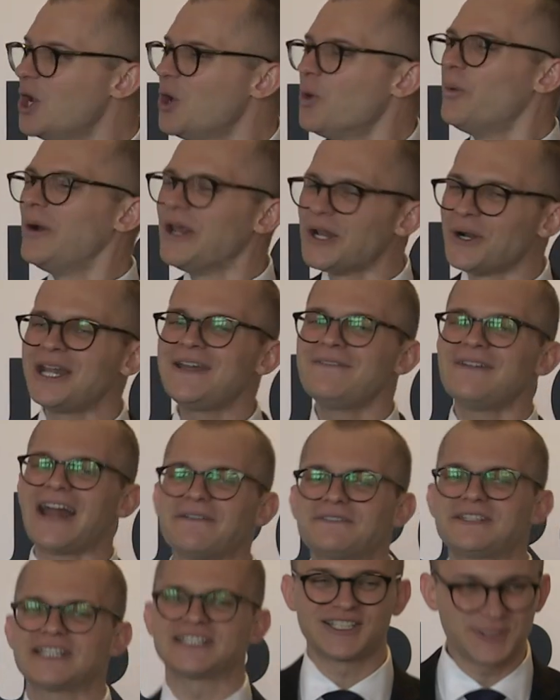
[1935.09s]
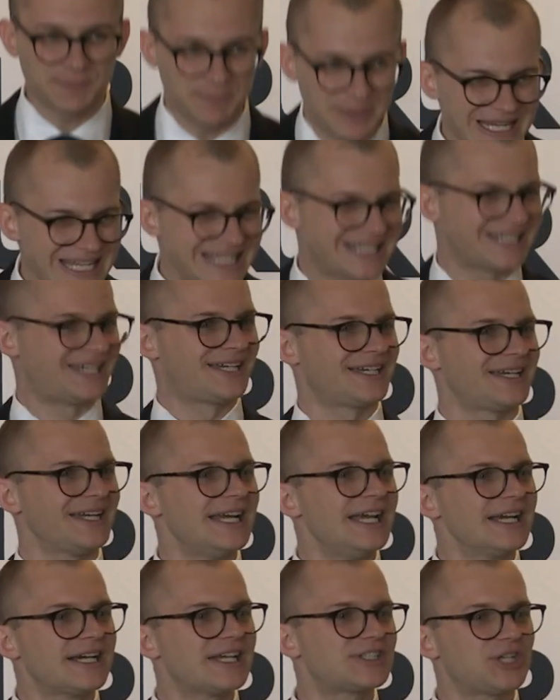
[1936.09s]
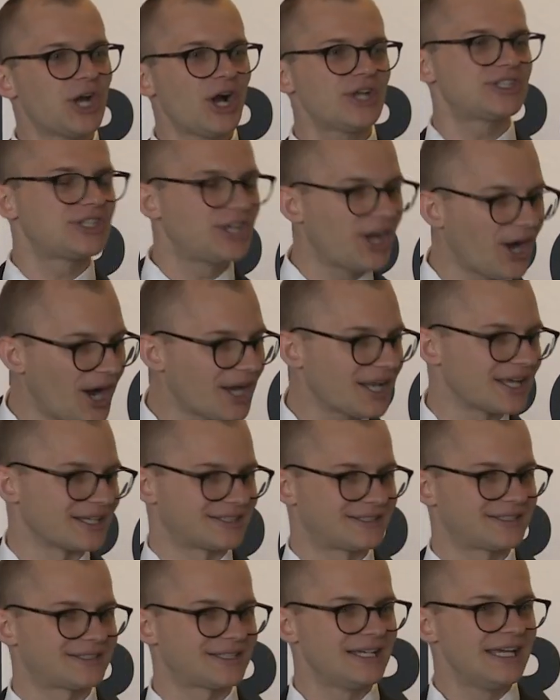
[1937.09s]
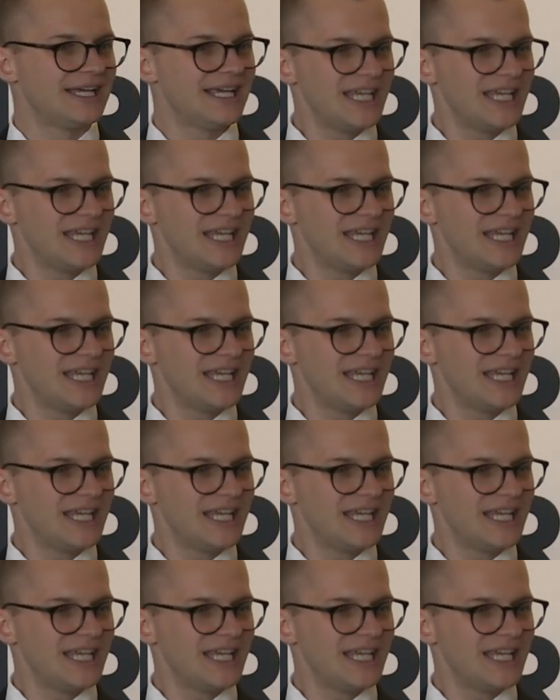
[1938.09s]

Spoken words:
we don't even have to speak because God's got us.